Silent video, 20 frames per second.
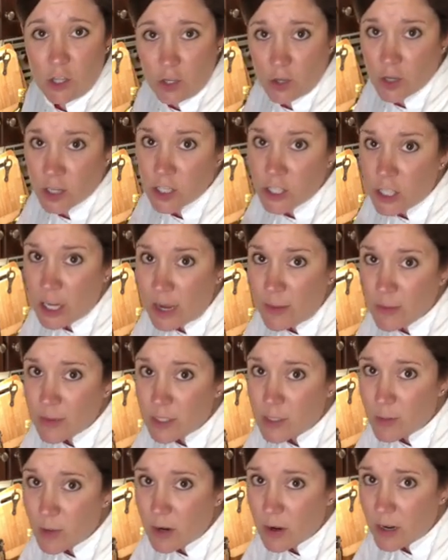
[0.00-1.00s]
You can chop
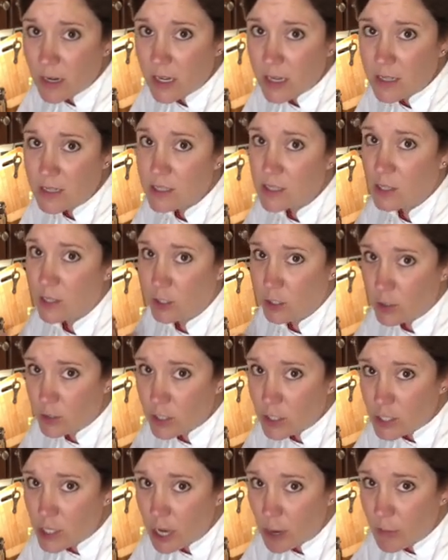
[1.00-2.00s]
asparagus, you
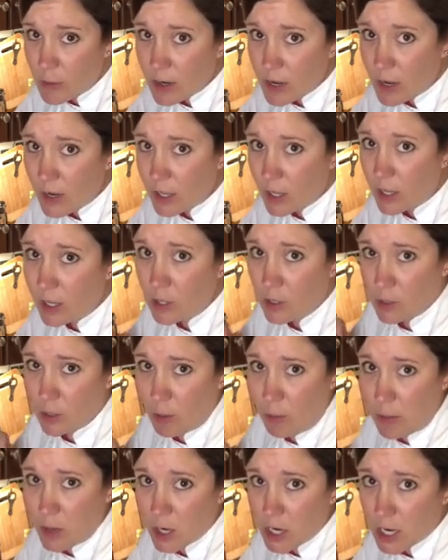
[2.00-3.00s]
can chop an onion, you can
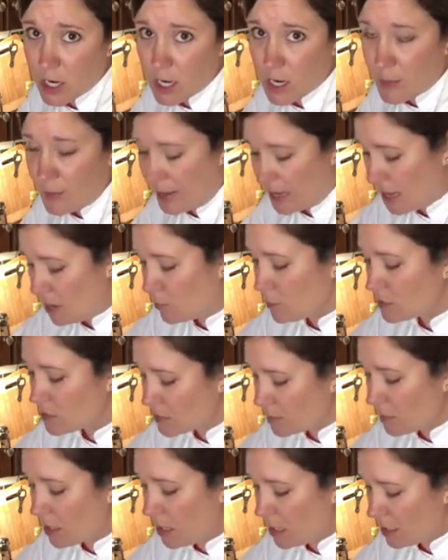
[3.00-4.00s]
put it in a pan with
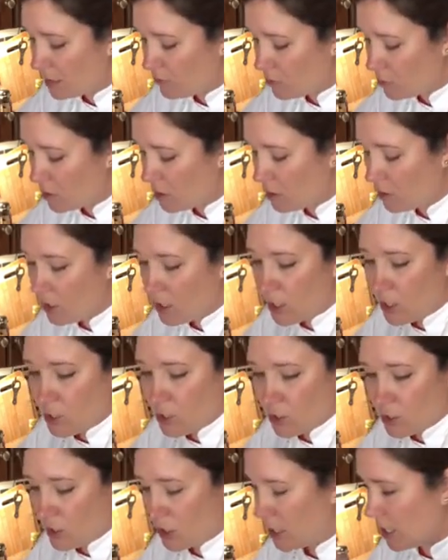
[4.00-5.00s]
some olive oil,
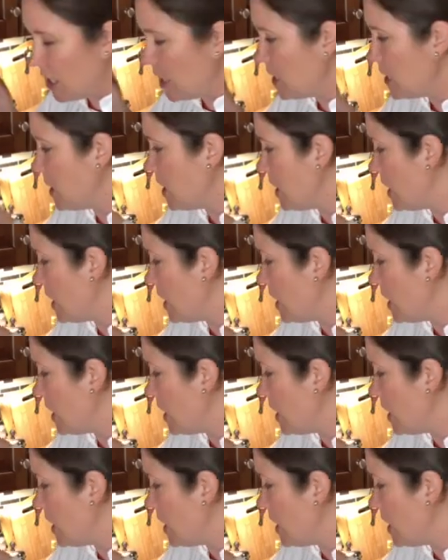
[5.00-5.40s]
you can heat it